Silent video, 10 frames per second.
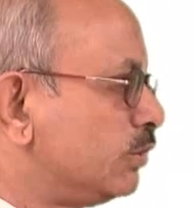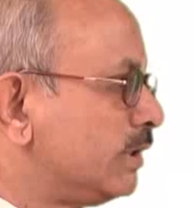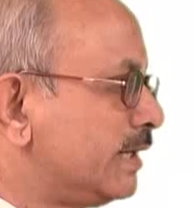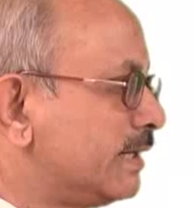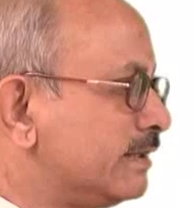
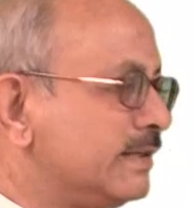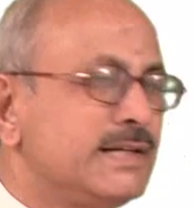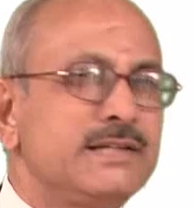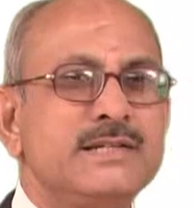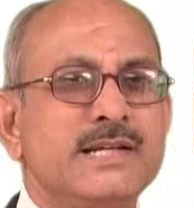
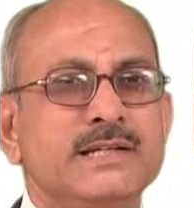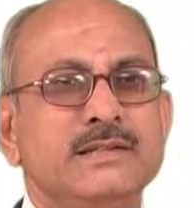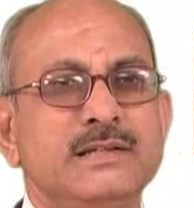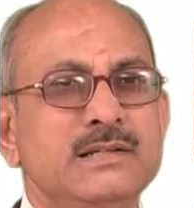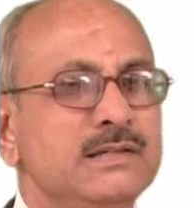let us take
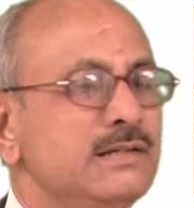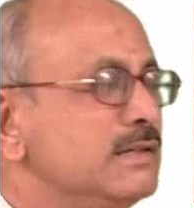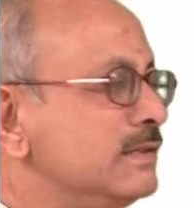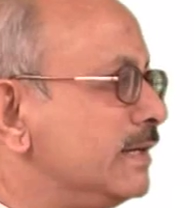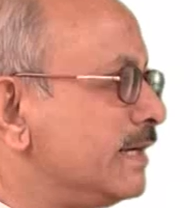the
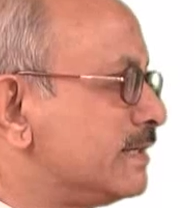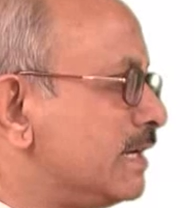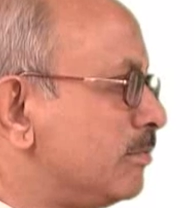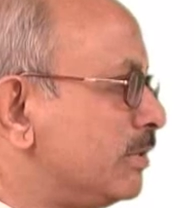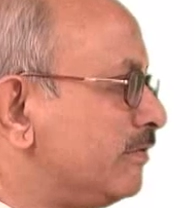
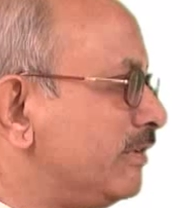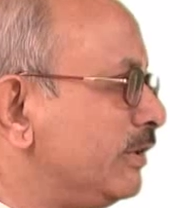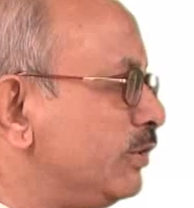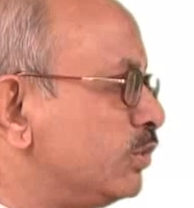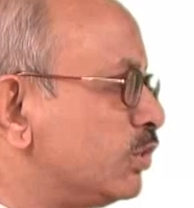example of
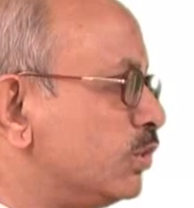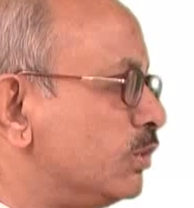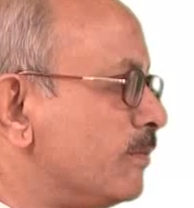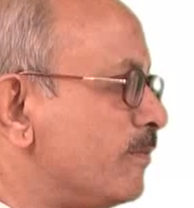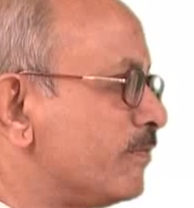an
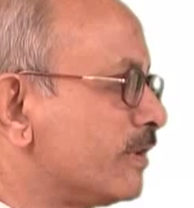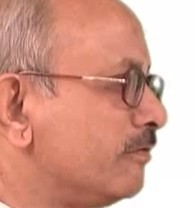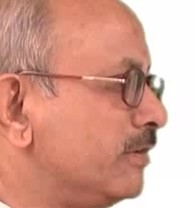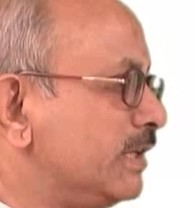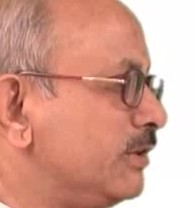euro
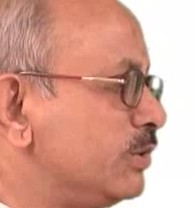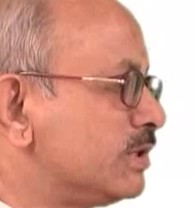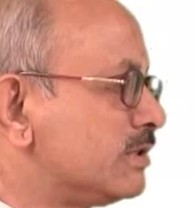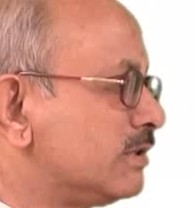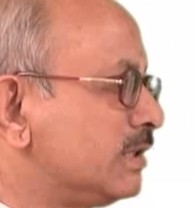with a
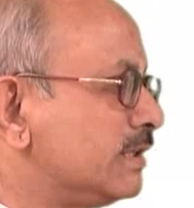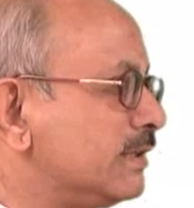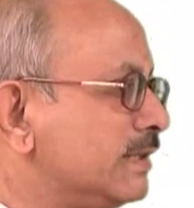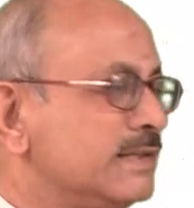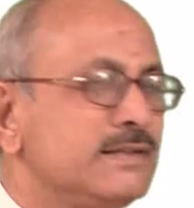US dollar.
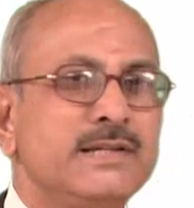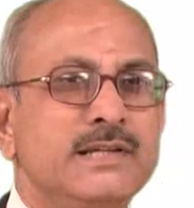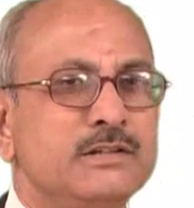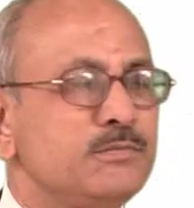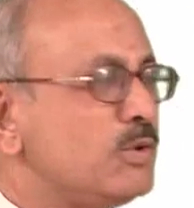Let us
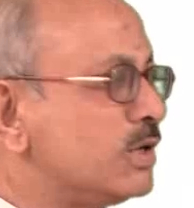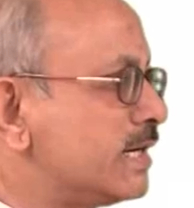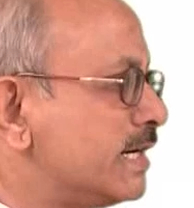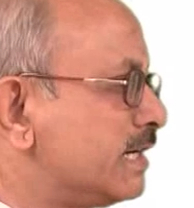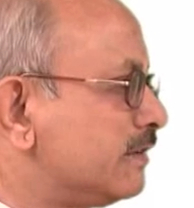say
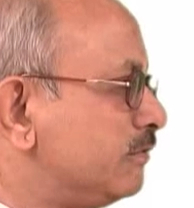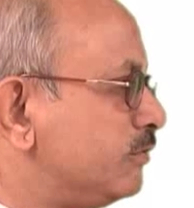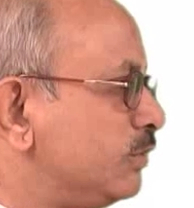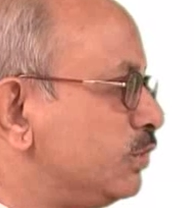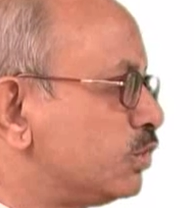spot rate of
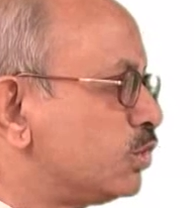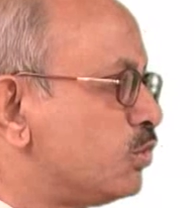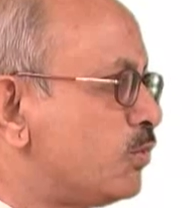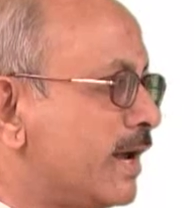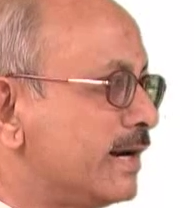euro
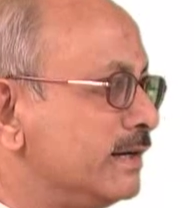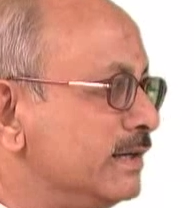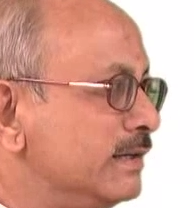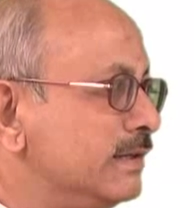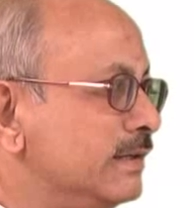1
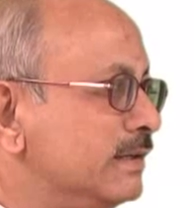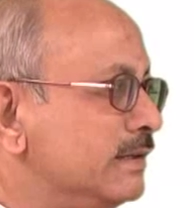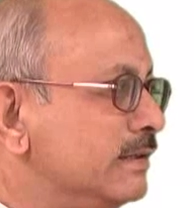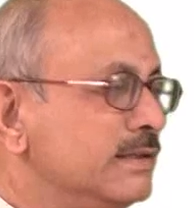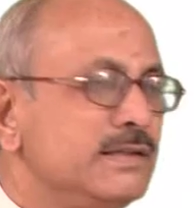
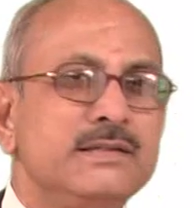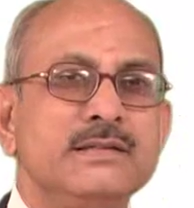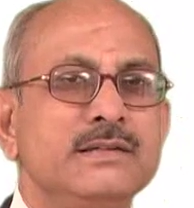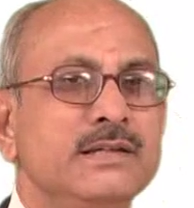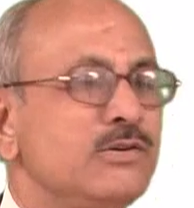is
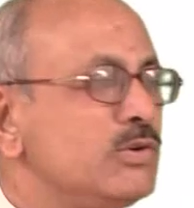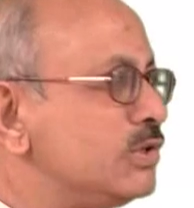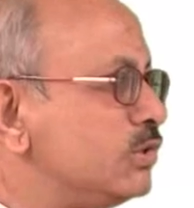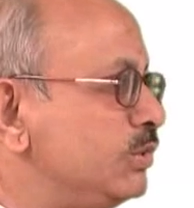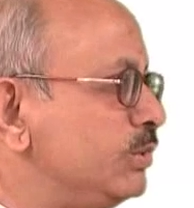equal
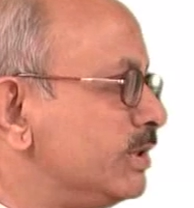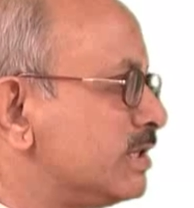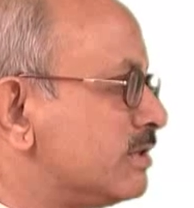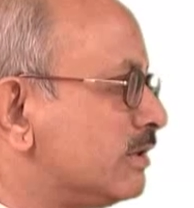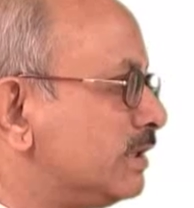to
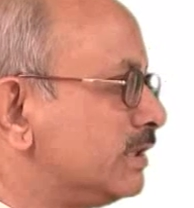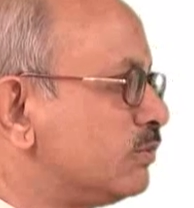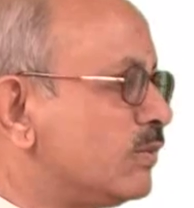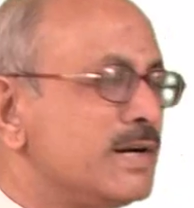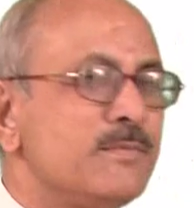US dollars
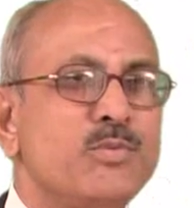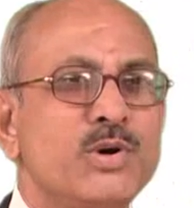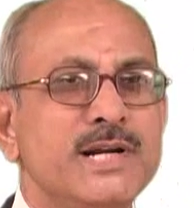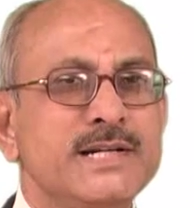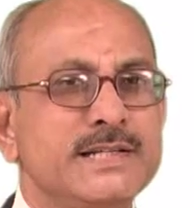
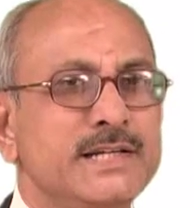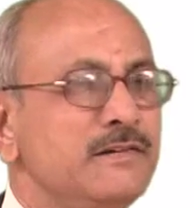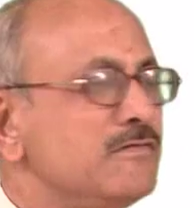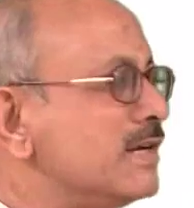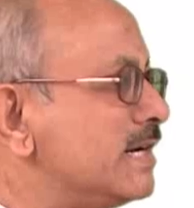
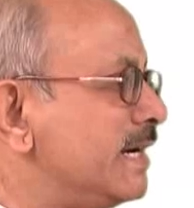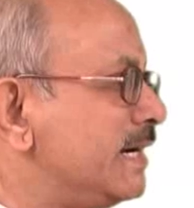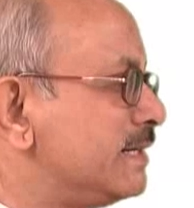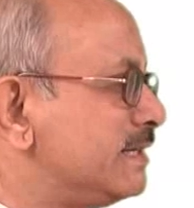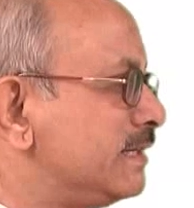
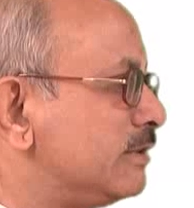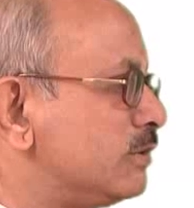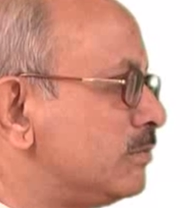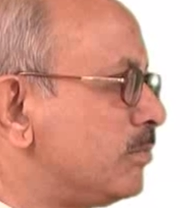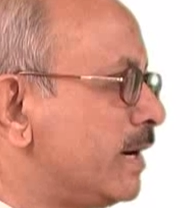
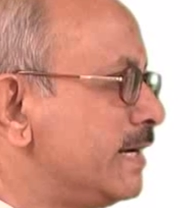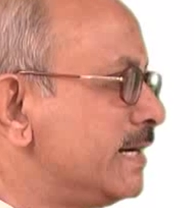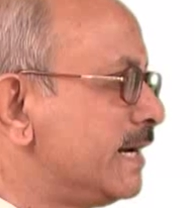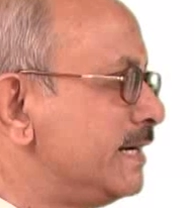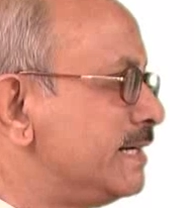1.3180 by
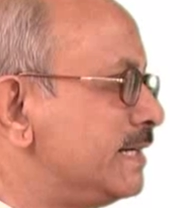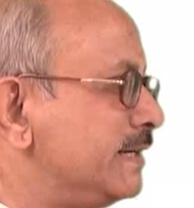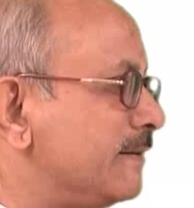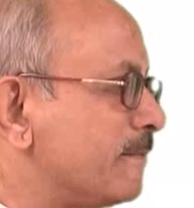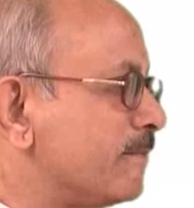90.